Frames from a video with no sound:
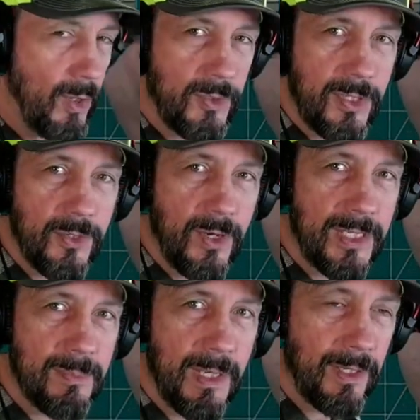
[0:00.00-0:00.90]
the
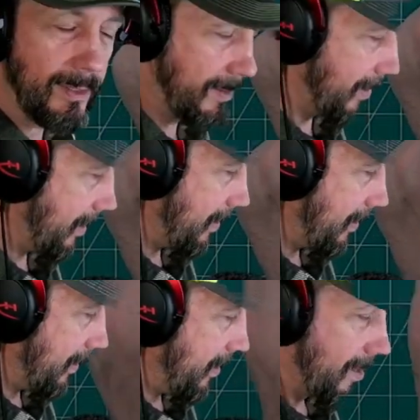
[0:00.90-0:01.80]
transmitter.
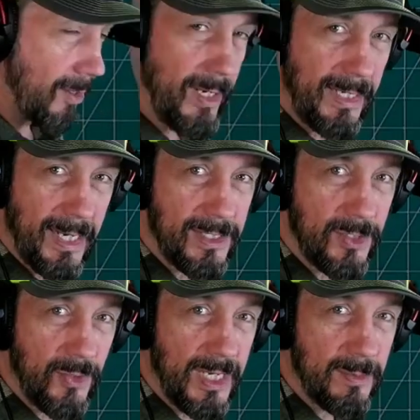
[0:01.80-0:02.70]
All right, guys, the
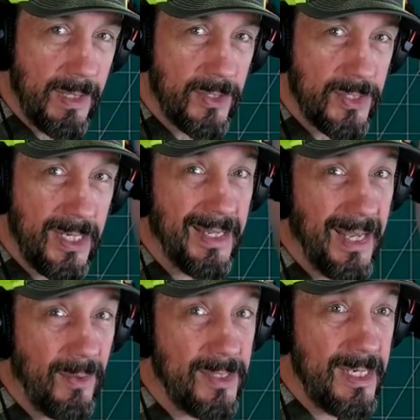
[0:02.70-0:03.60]
transmitter's done. That
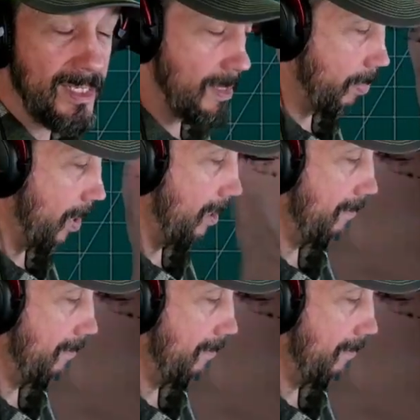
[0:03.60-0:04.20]
was the easy part.